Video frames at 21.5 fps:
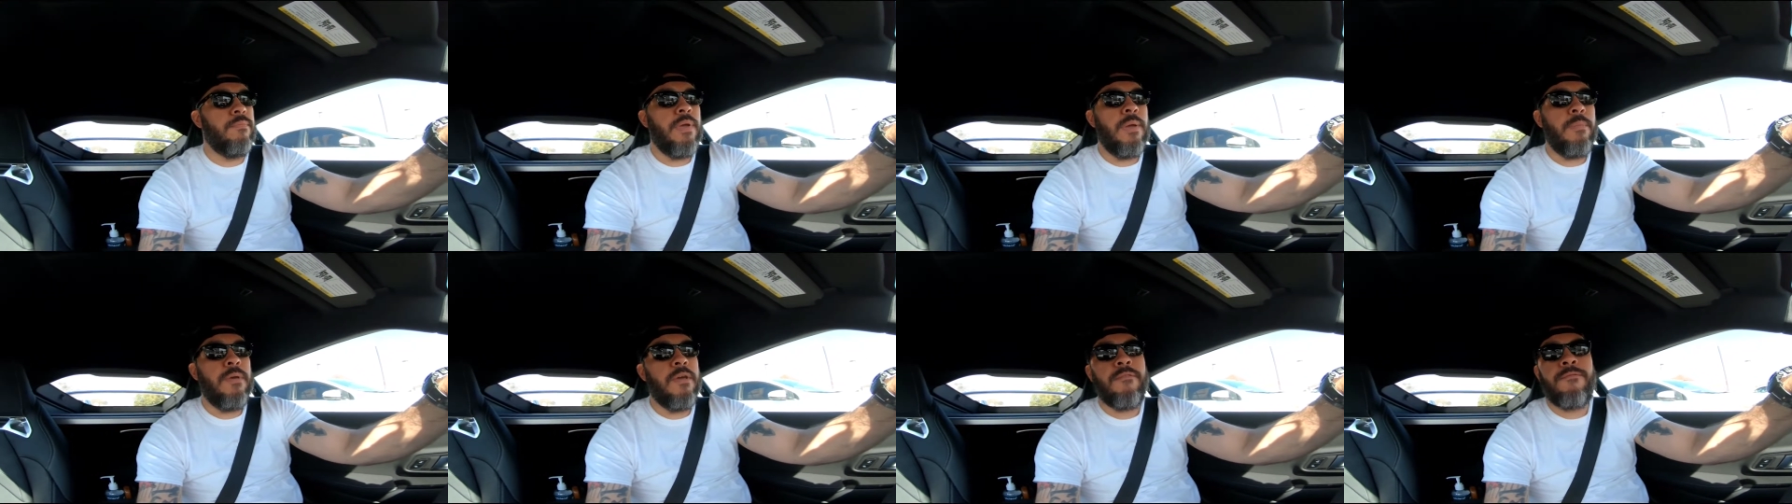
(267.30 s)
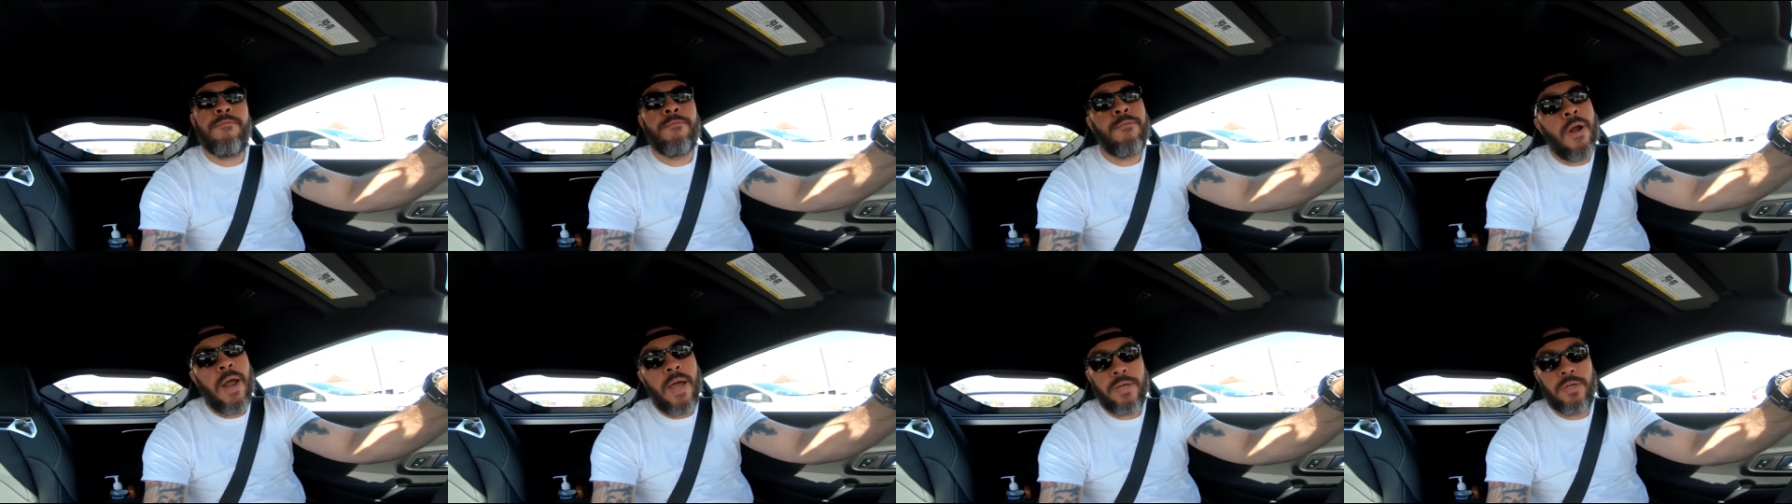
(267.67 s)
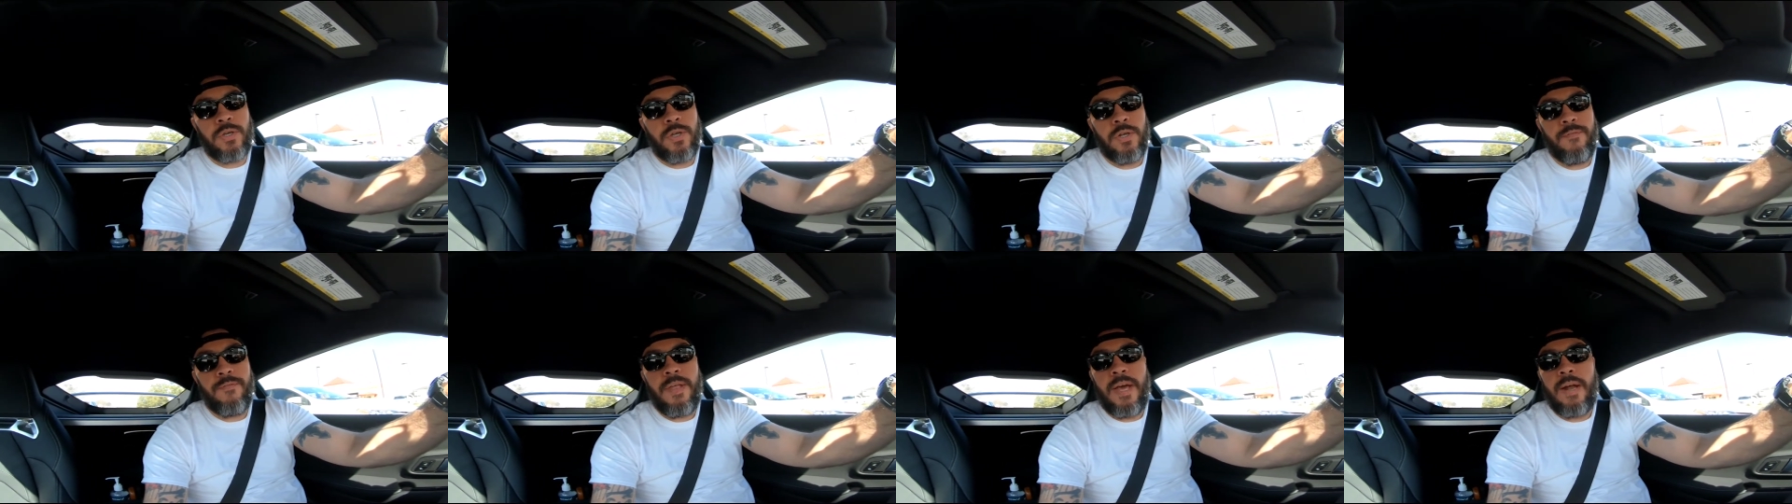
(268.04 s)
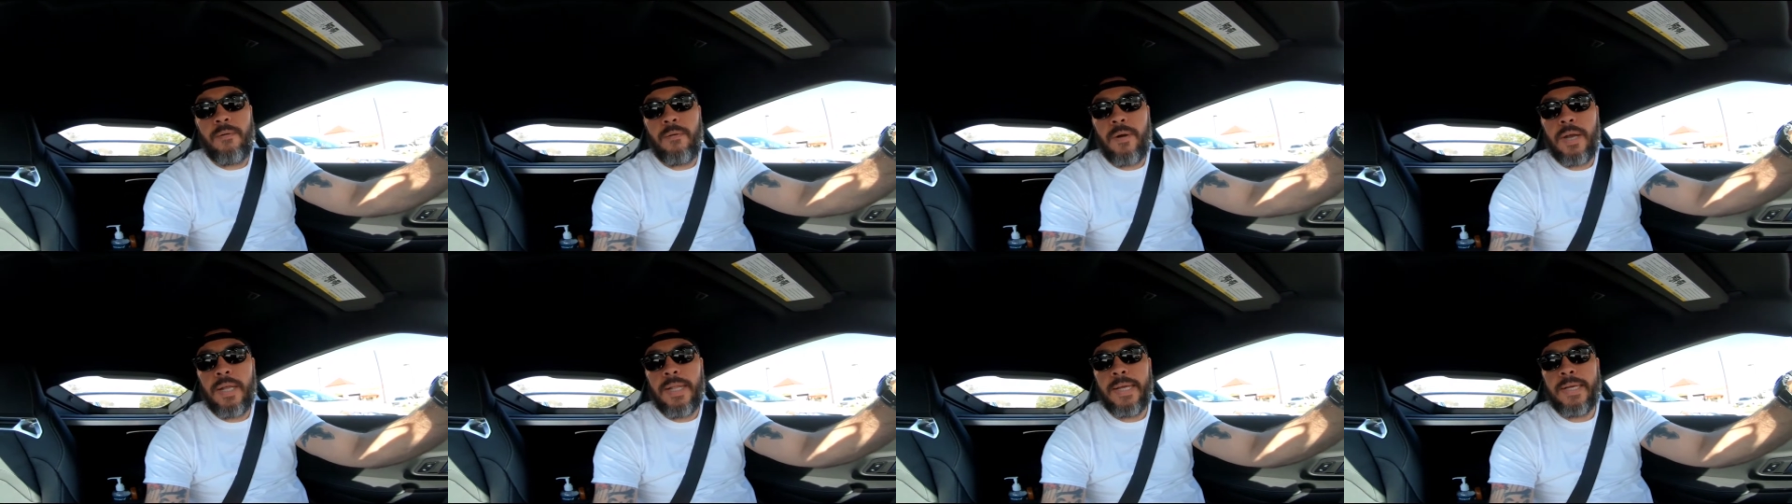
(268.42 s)
maybe a fraction of
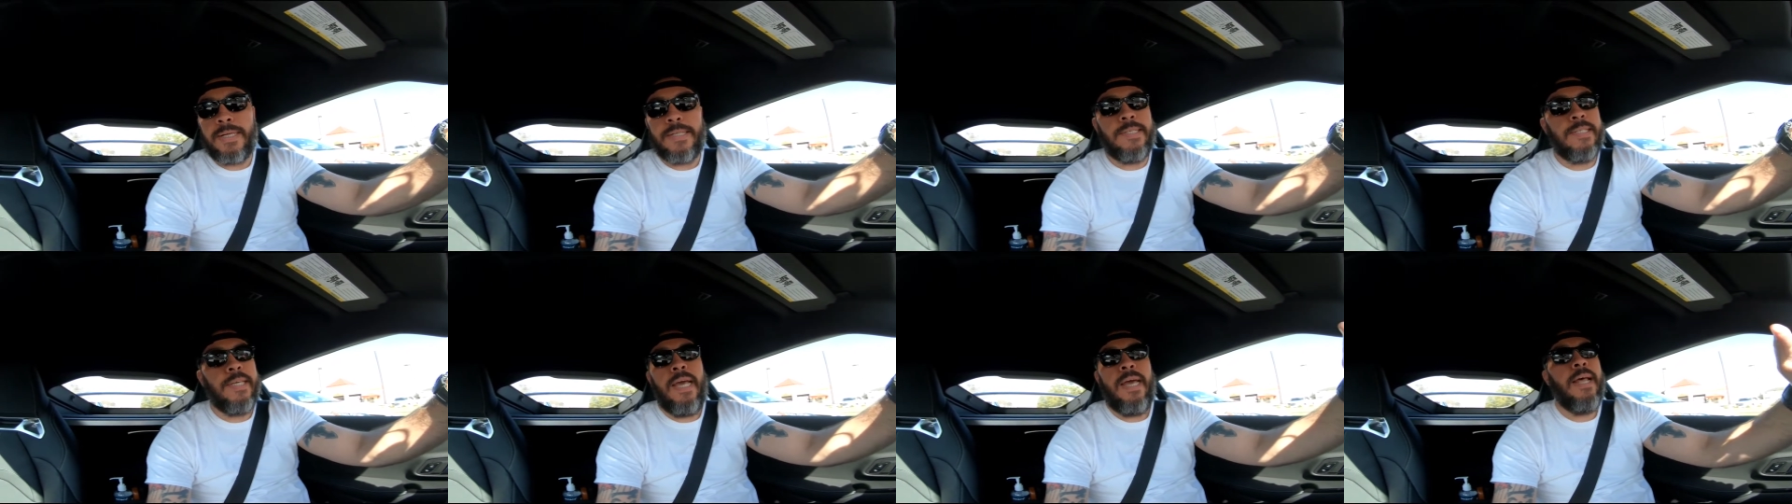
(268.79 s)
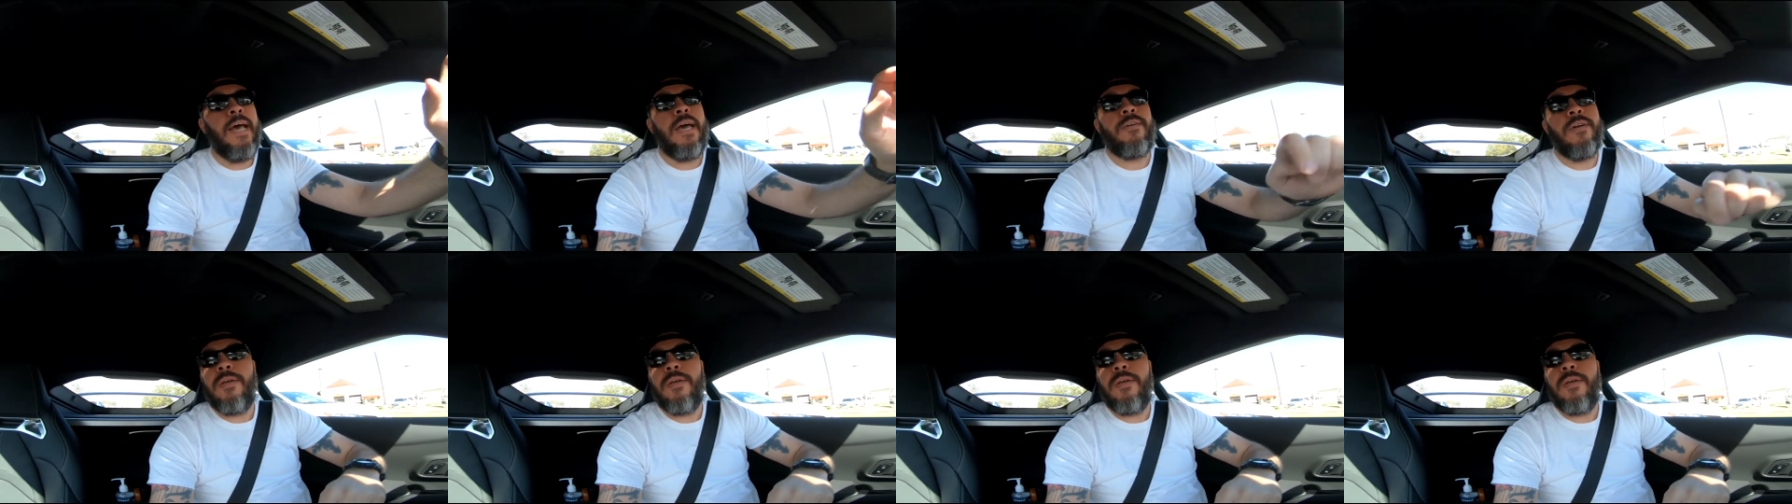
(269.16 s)
that, right? Like a ten,